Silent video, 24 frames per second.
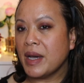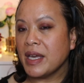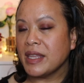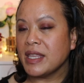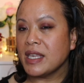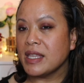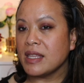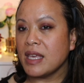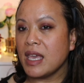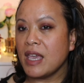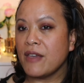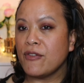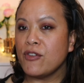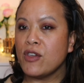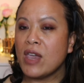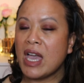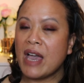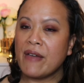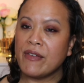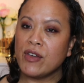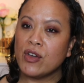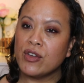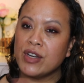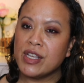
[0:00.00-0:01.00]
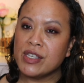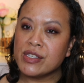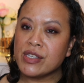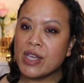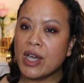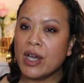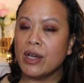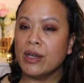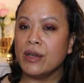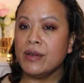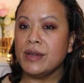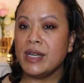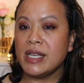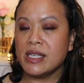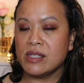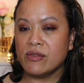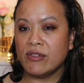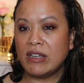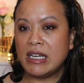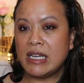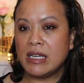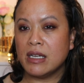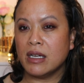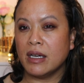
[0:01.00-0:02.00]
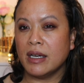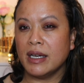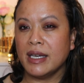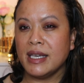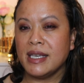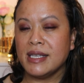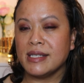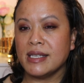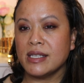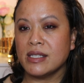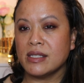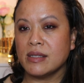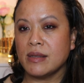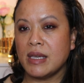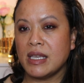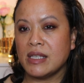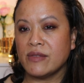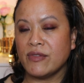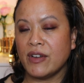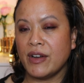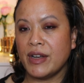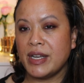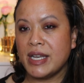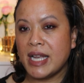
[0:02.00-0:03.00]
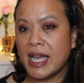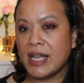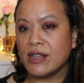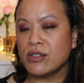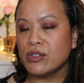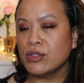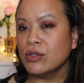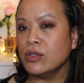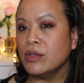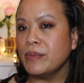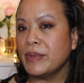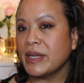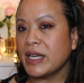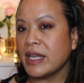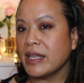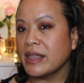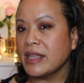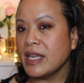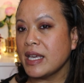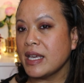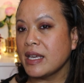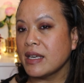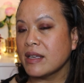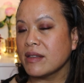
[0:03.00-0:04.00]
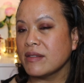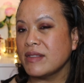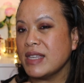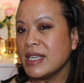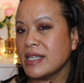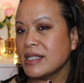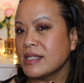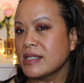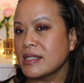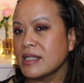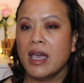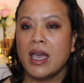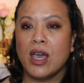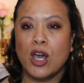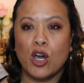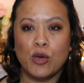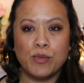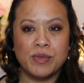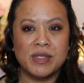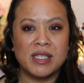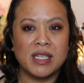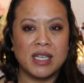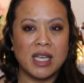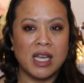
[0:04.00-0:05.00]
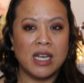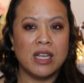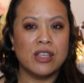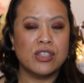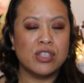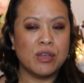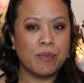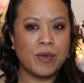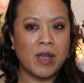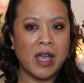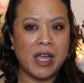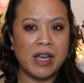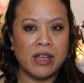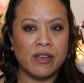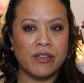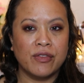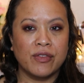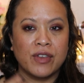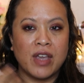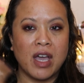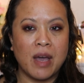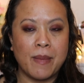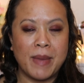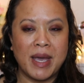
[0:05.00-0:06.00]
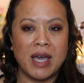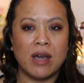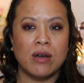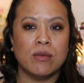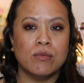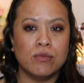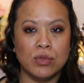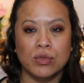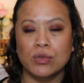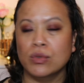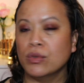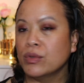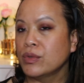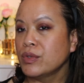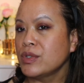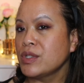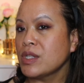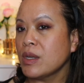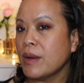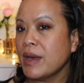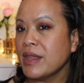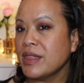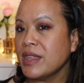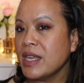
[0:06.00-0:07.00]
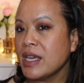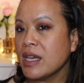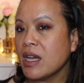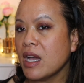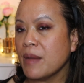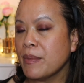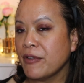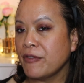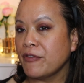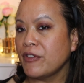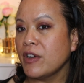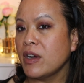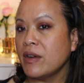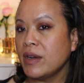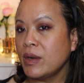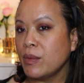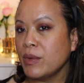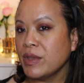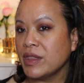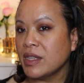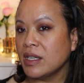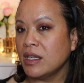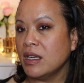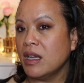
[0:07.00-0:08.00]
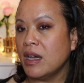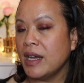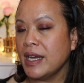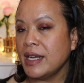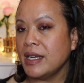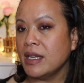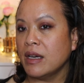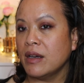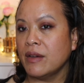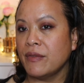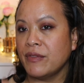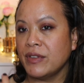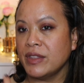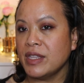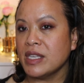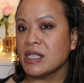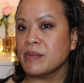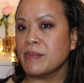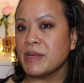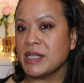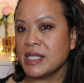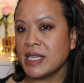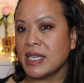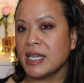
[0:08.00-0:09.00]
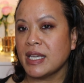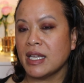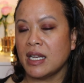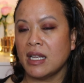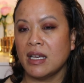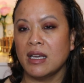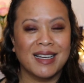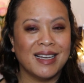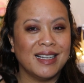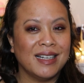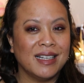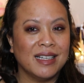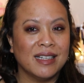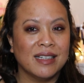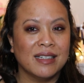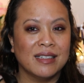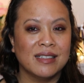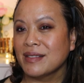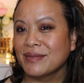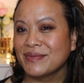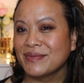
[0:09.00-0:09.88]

I think if you have it on its own, it's really nice. It's, it's very natural, but I think this helps the colour to kind of come out more. So I think I prefer it with the liner for this particular colour.